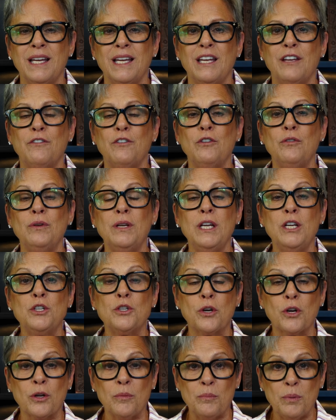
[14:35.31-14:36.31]
If you need
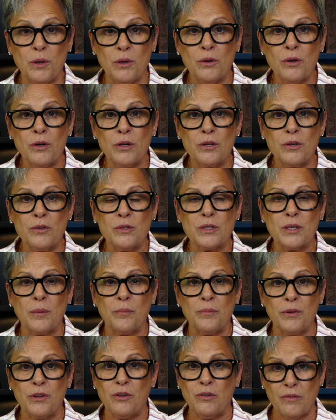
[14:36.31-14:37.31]
your computer to do
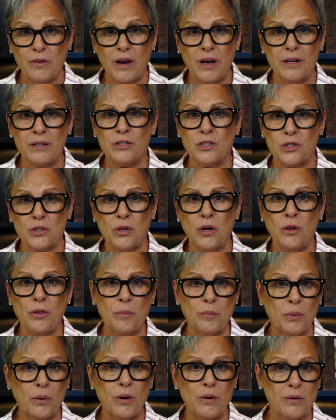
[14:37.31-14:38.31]
something, you've got to install the
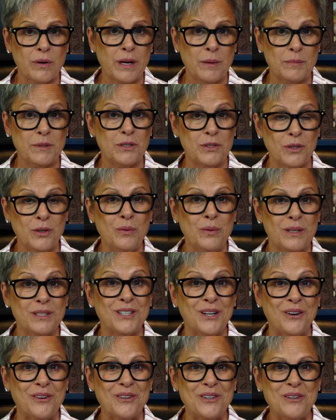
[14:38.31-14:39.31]
program to do it,
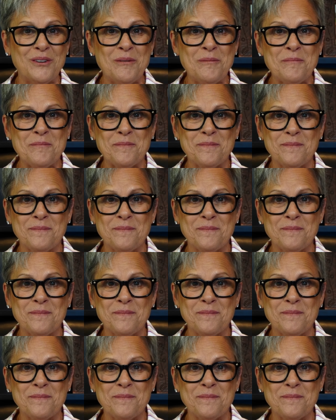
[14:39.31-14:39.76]
don't you?